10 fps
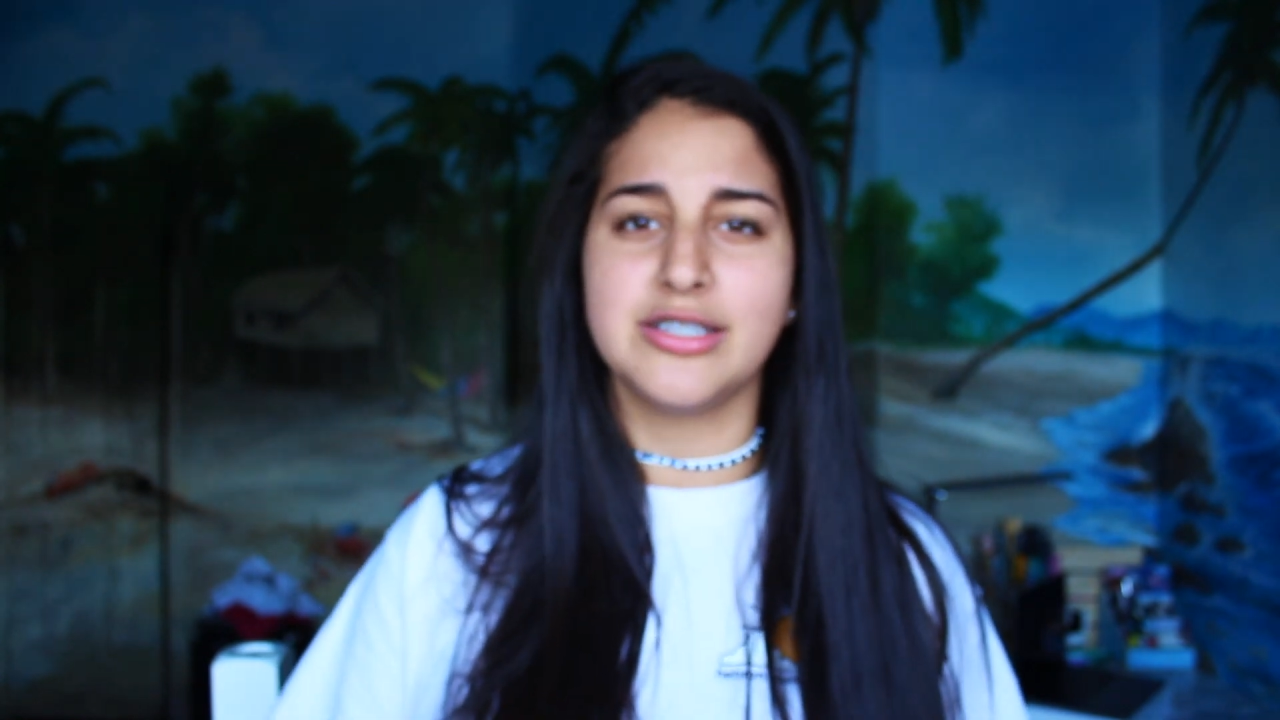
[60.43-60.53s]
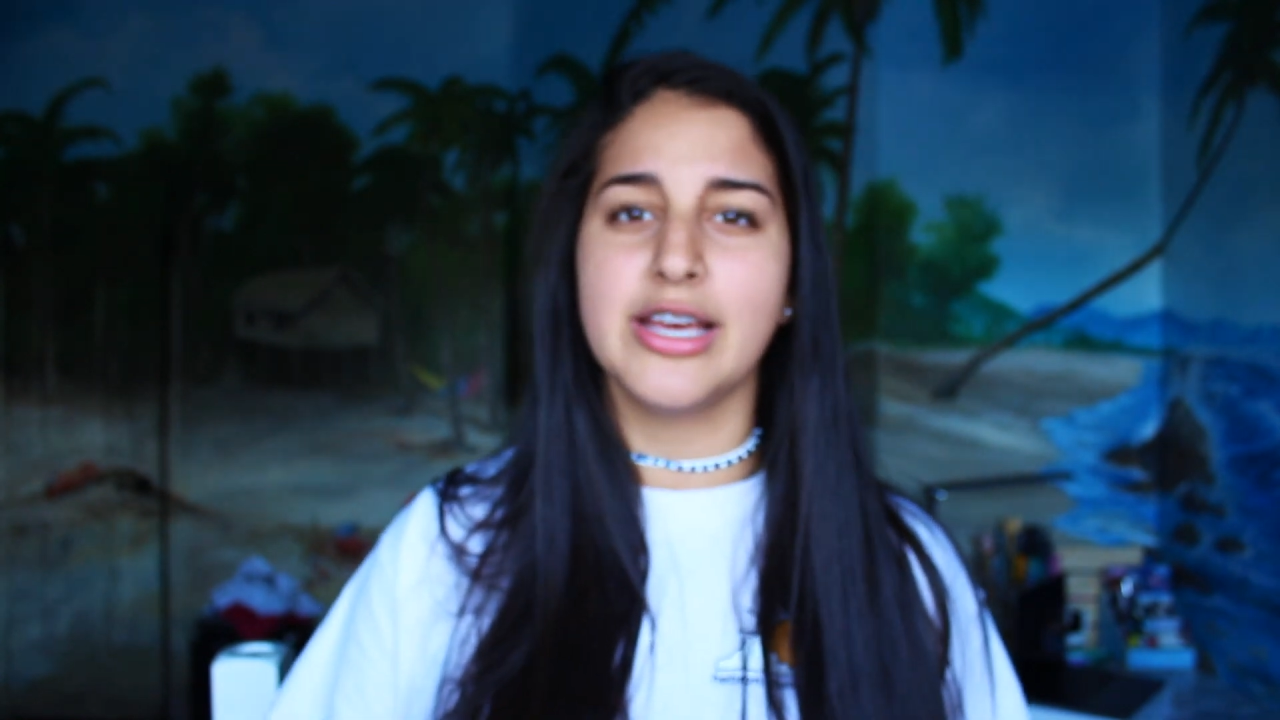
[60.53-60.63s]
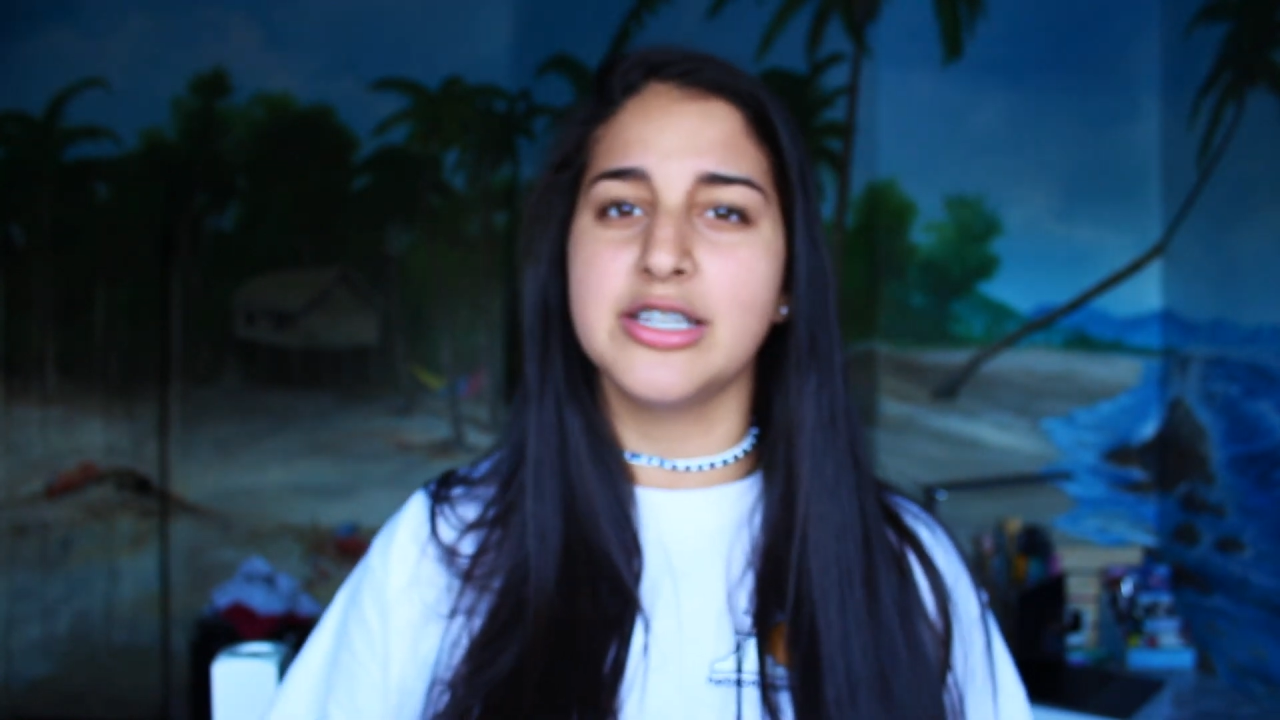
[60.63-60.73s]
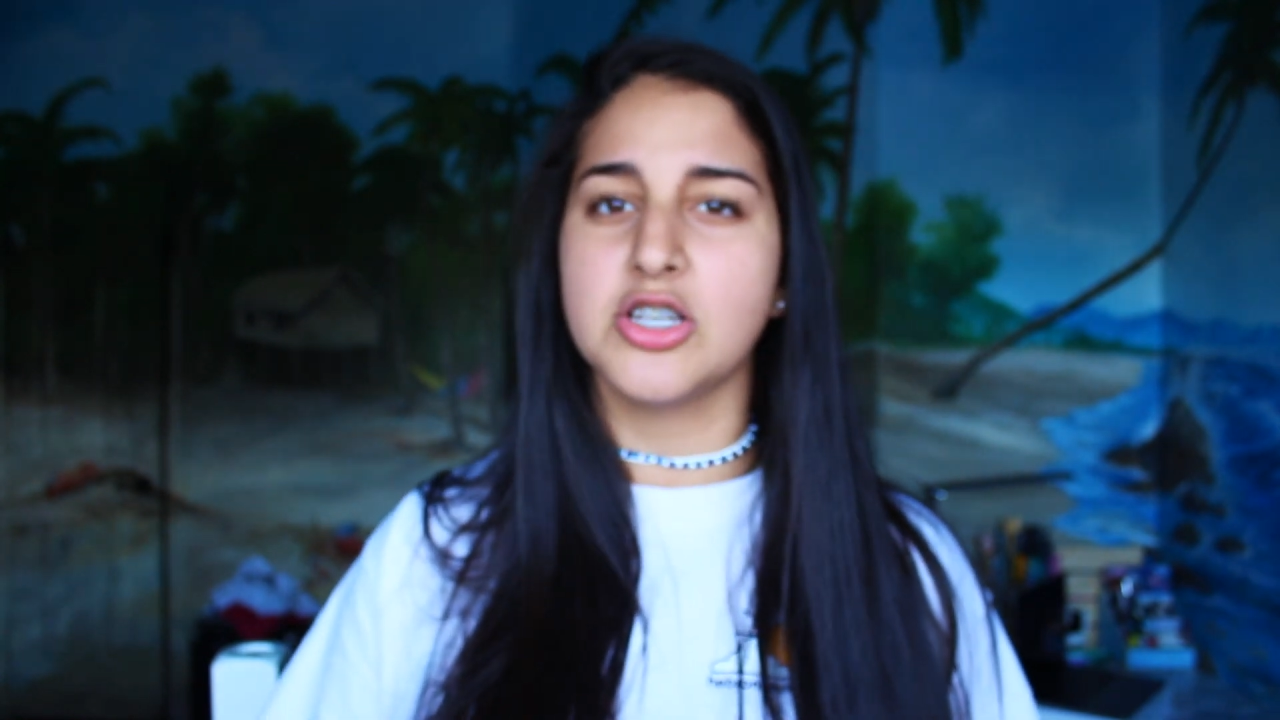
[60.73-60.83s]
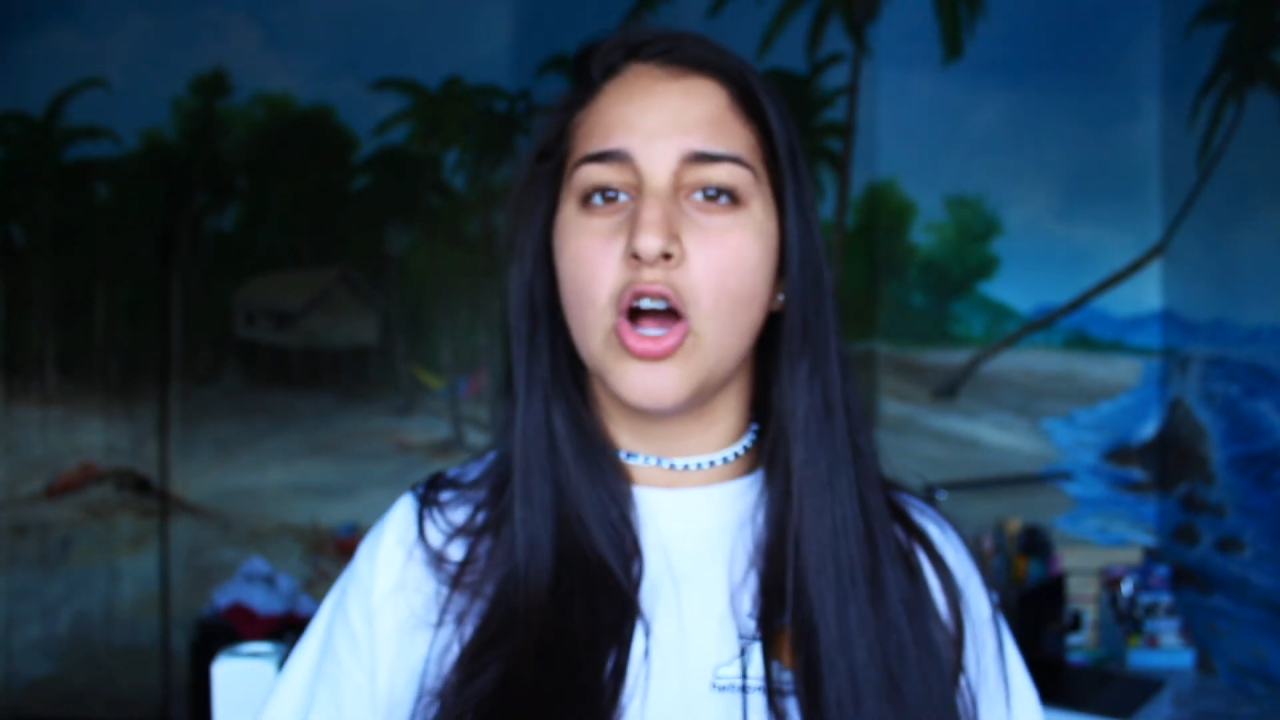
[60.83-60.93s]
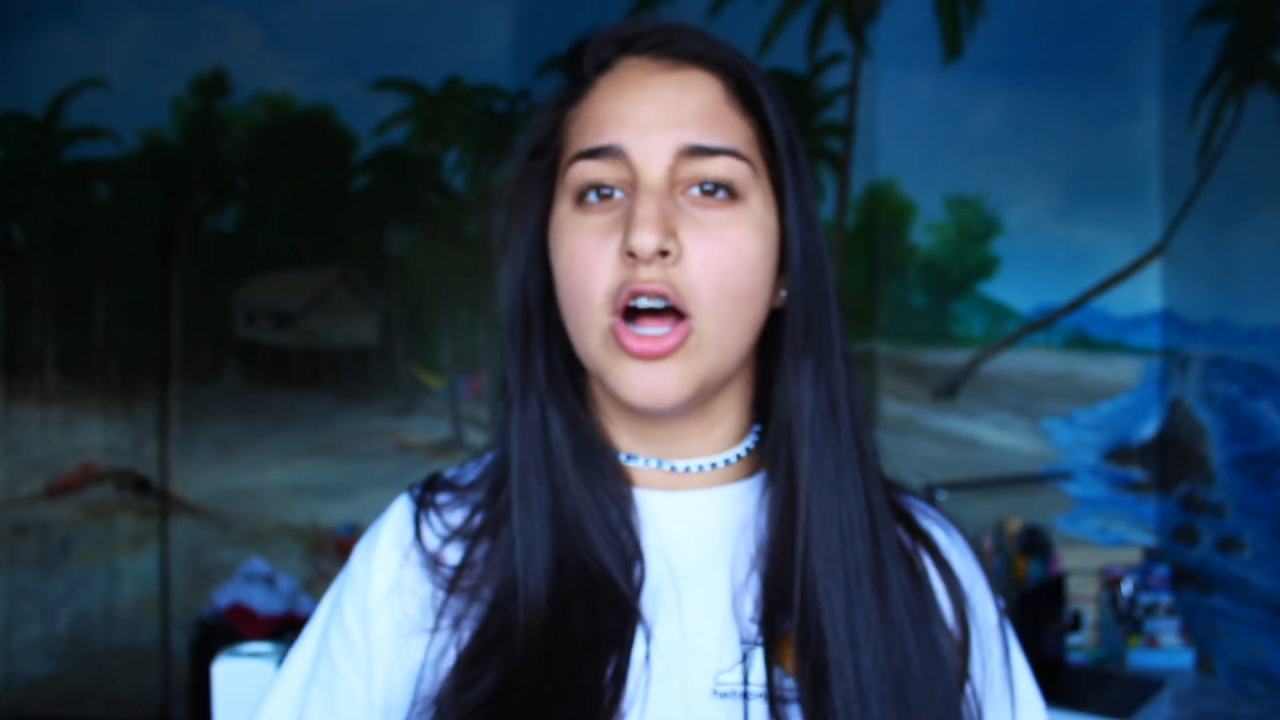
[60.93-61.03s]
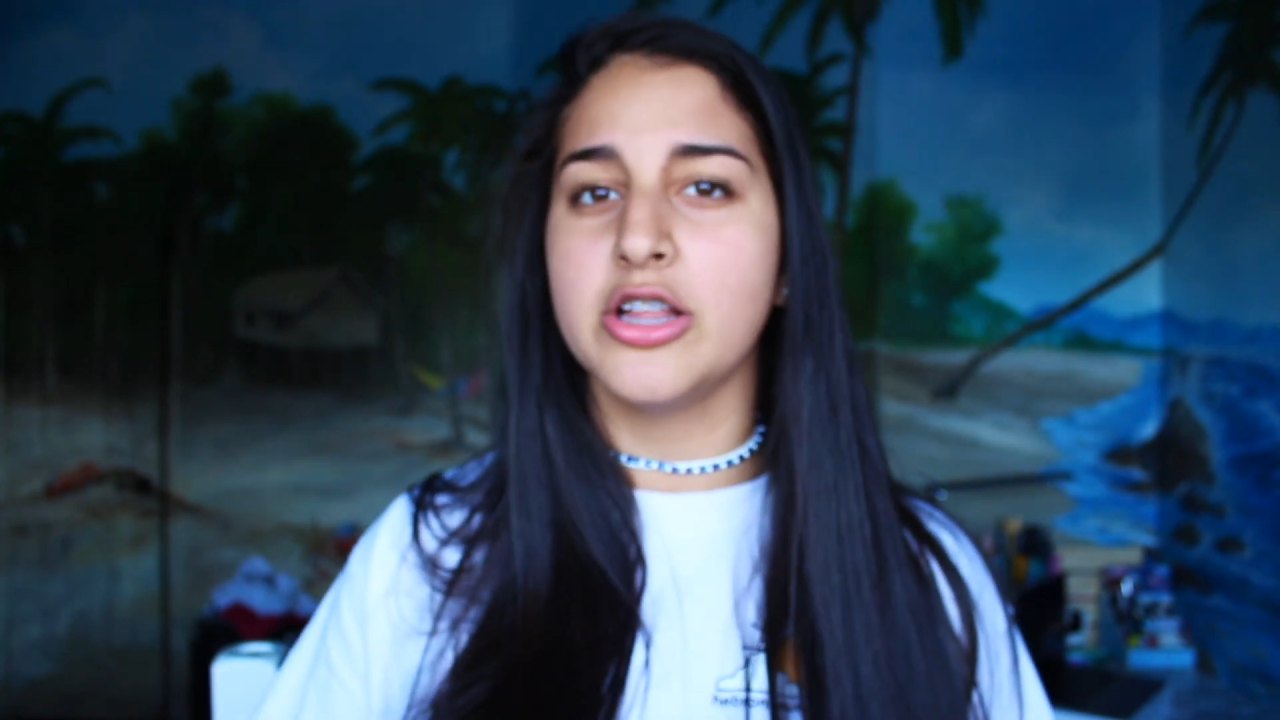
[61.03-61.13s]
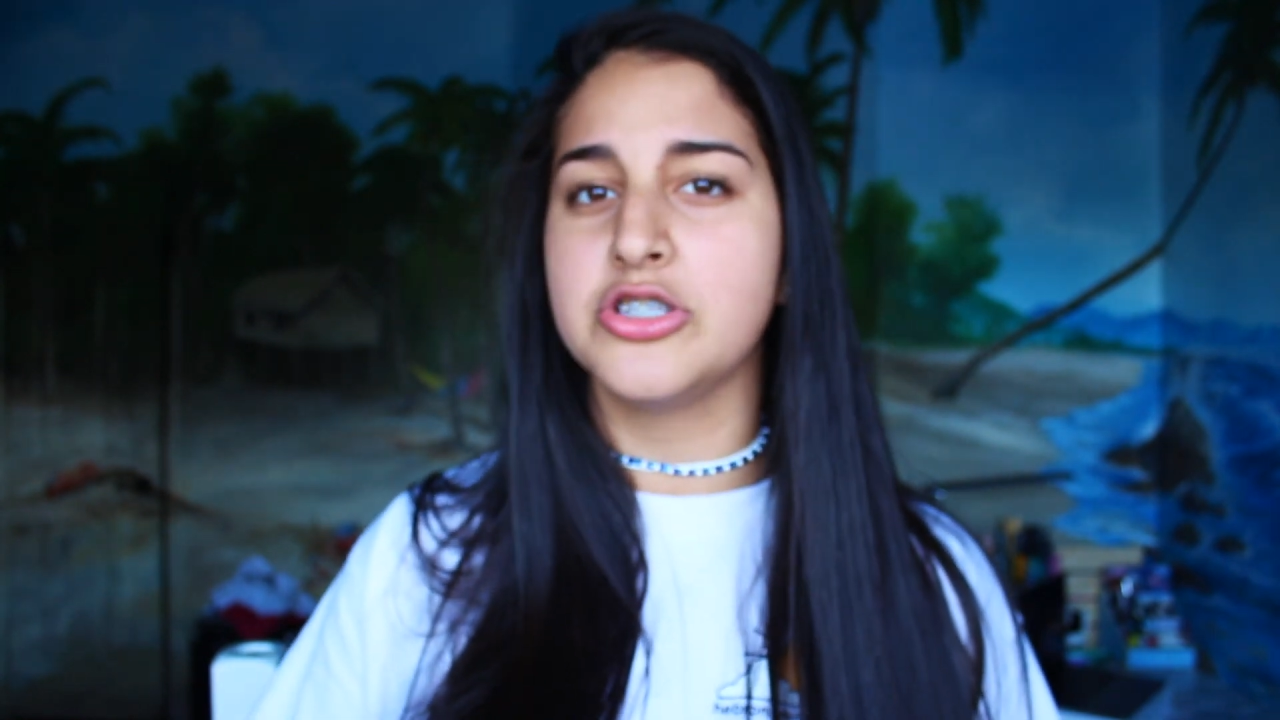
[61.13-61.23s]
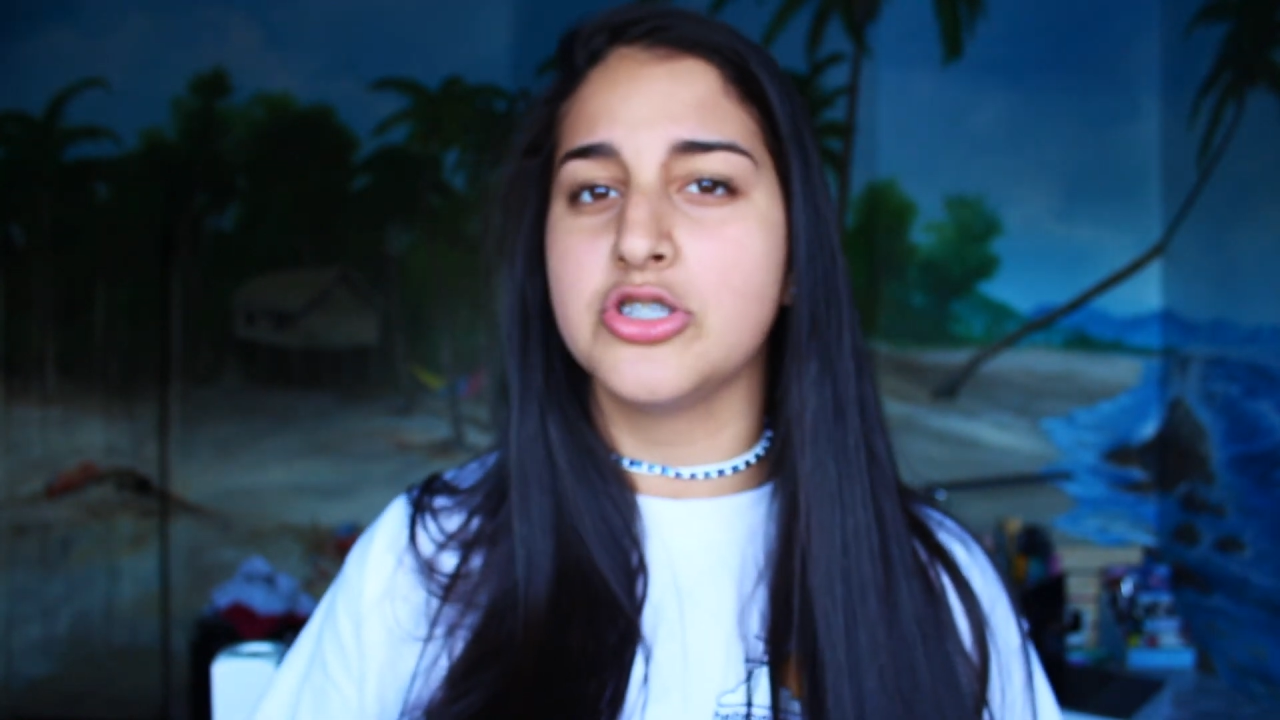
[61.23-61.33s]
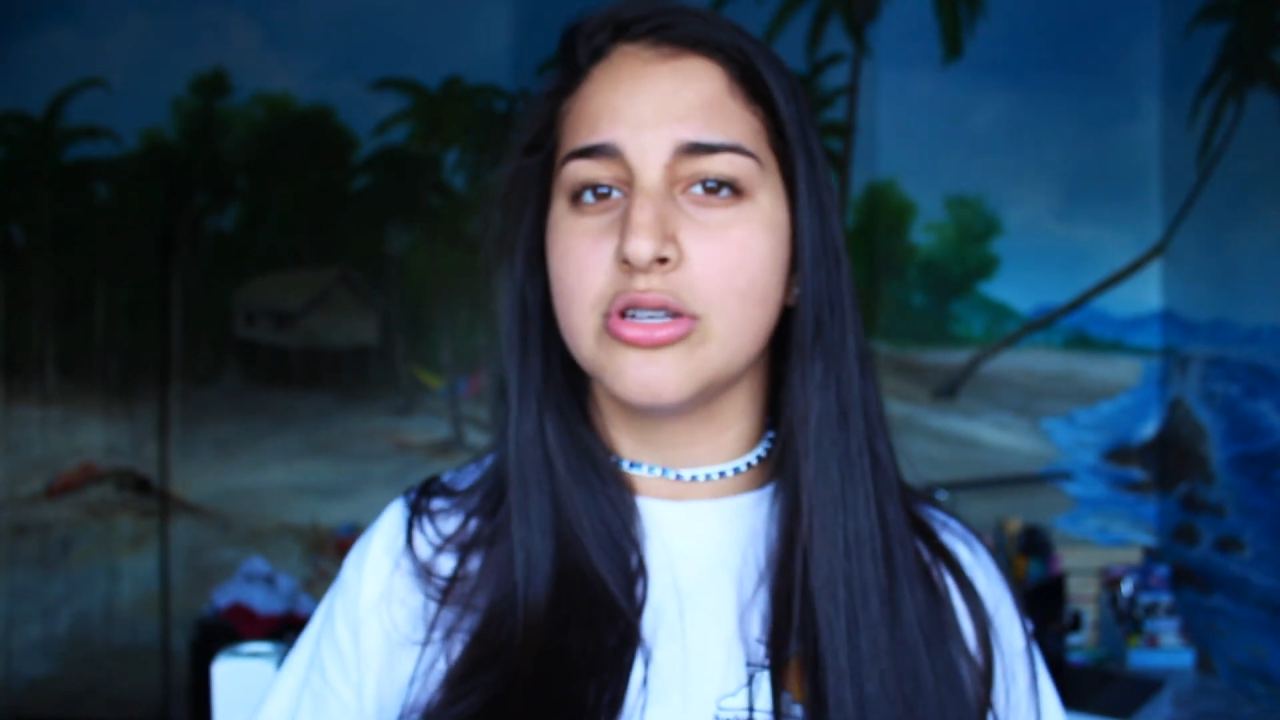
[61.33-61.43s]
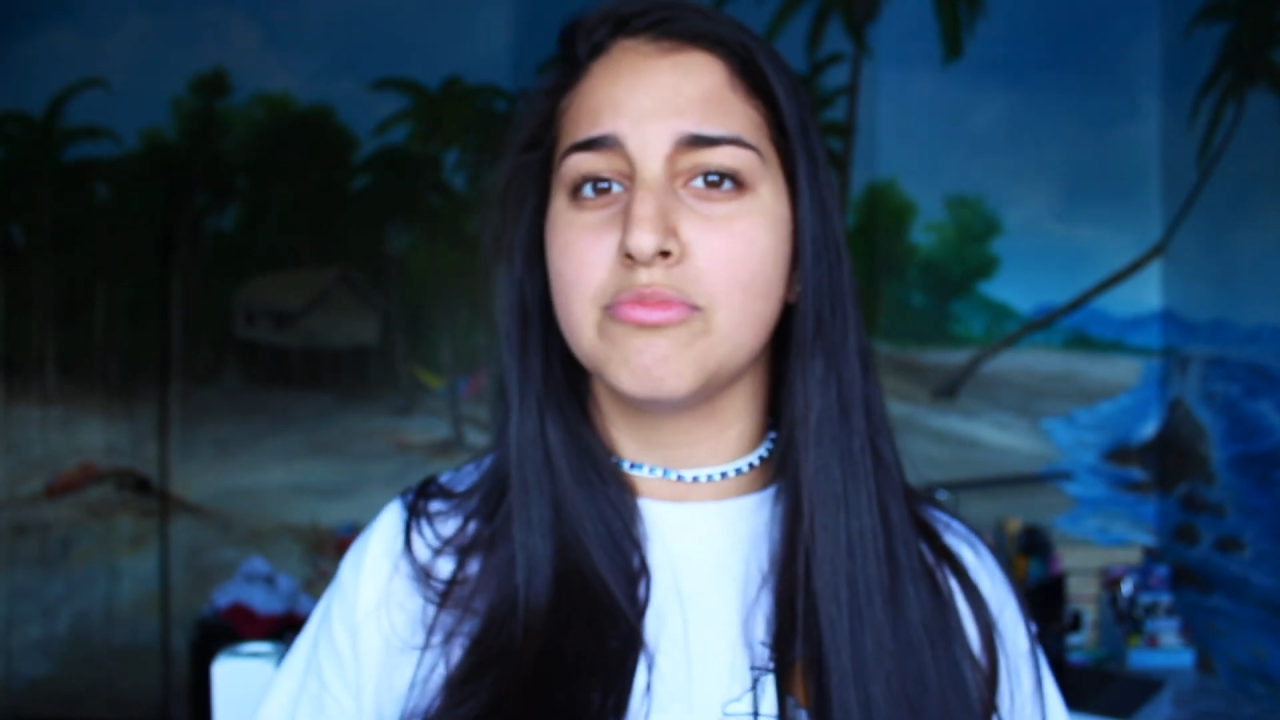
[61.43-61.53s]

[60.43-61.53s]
take it to college